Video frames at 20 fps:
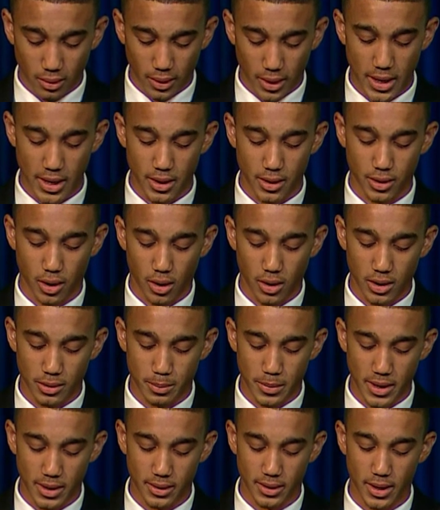He has always
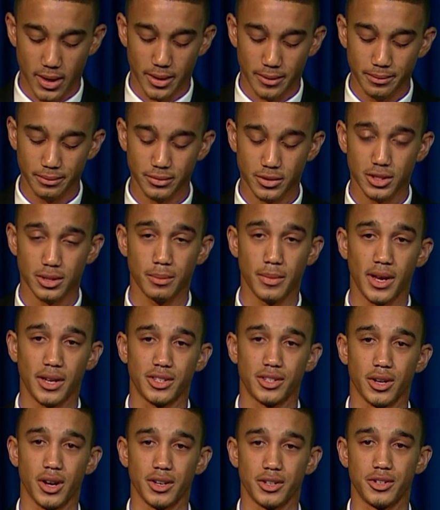been there to make
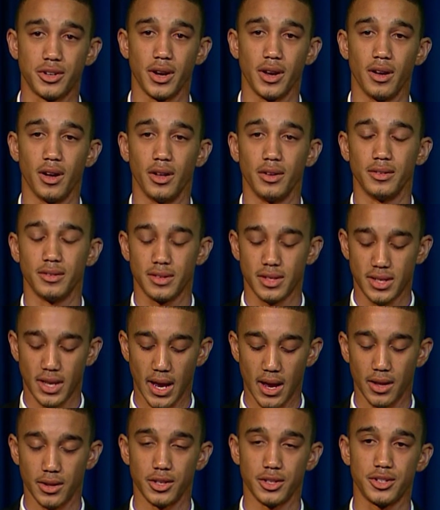sure I stay
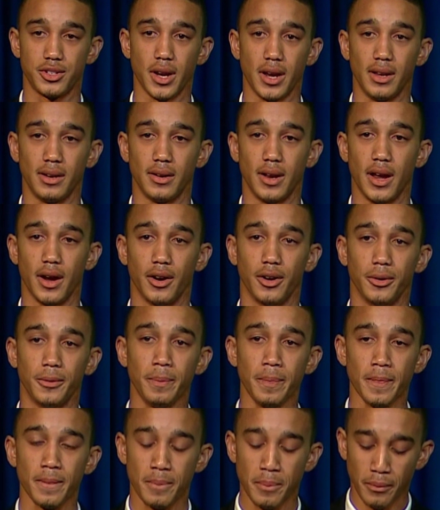on the straight and narrow.
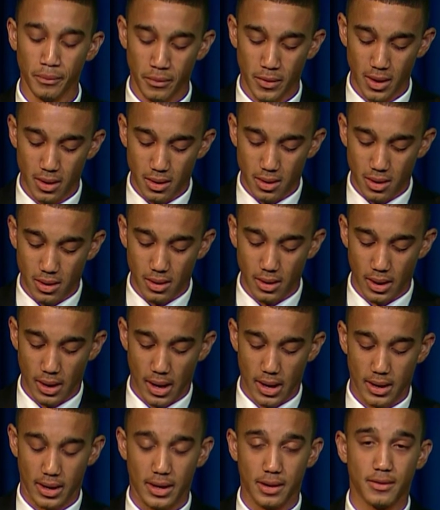
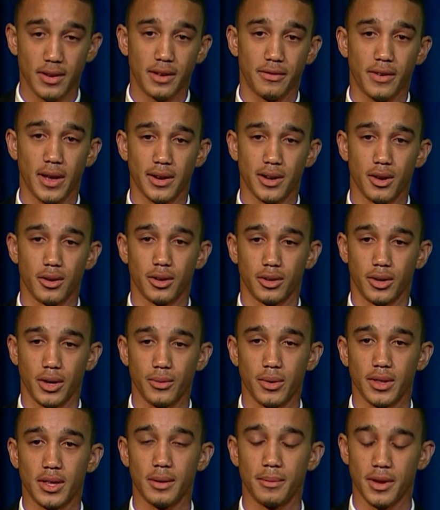And even if I don't agree
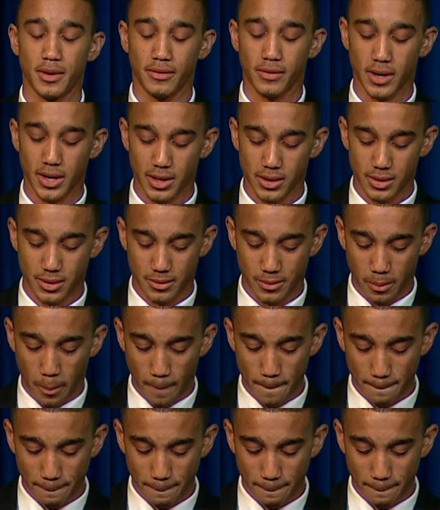with him at first,